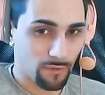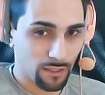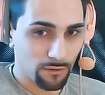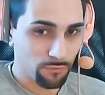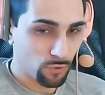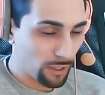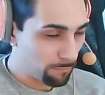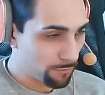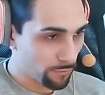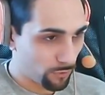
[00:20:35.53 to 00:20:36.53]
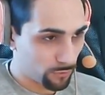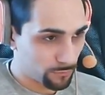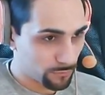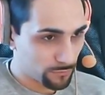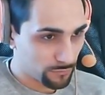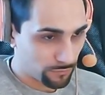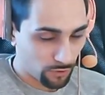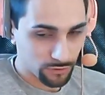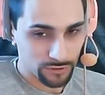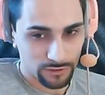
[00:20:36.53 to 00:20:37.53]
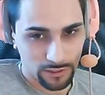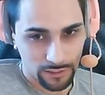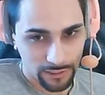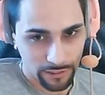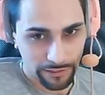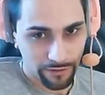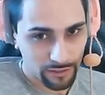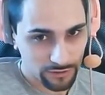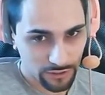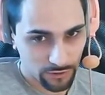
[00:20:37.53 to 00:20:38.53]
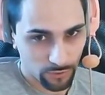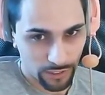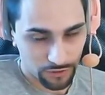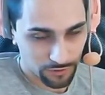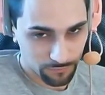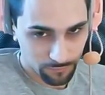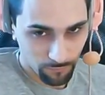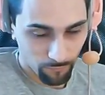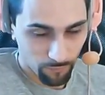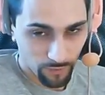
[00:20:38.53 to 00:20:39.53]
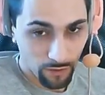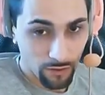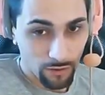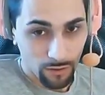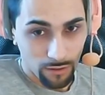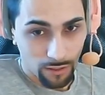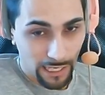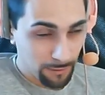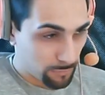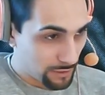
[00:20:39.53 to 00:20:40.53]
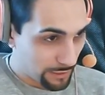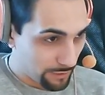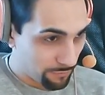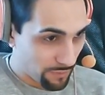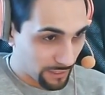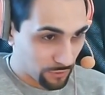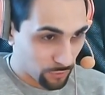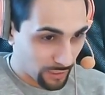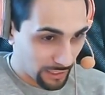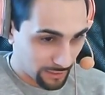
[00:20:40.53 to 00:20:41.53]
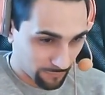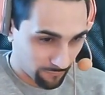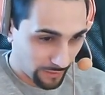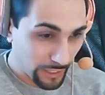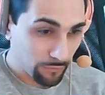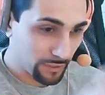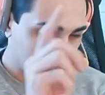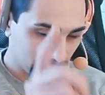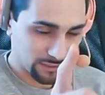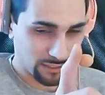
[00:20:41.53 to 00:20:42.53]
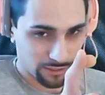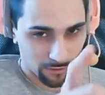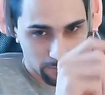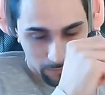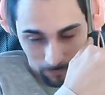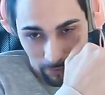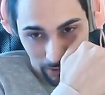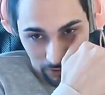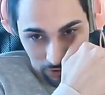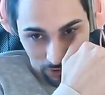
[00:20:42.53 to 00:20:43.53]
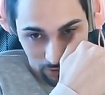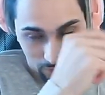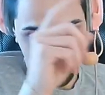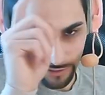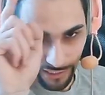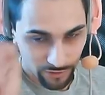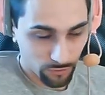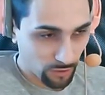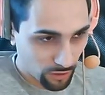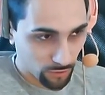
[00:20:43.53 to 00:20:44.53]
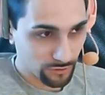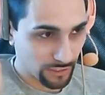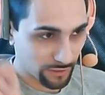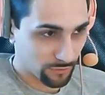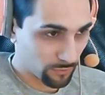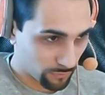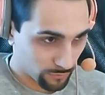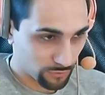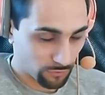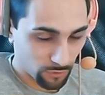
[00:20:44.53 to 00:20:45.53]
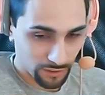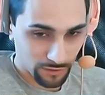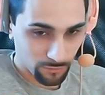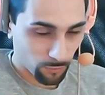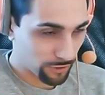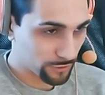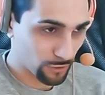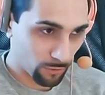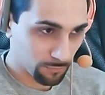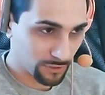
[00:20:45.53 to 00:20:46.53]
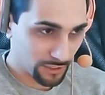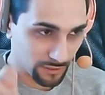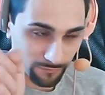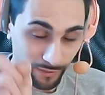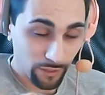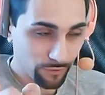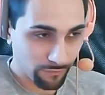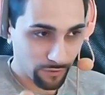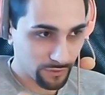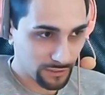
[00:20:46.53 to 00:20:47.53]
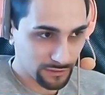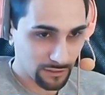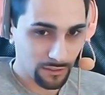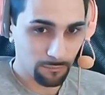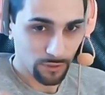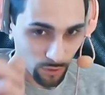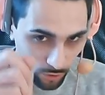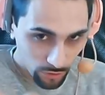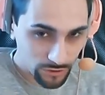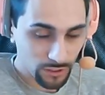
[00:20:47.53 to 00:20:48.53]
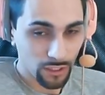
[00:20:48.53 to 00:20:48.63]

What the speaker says: if you up throw Fox here in this situation, I believe that you can very easily punish tech roll out, tech roll in with stomp knee very, very easily, because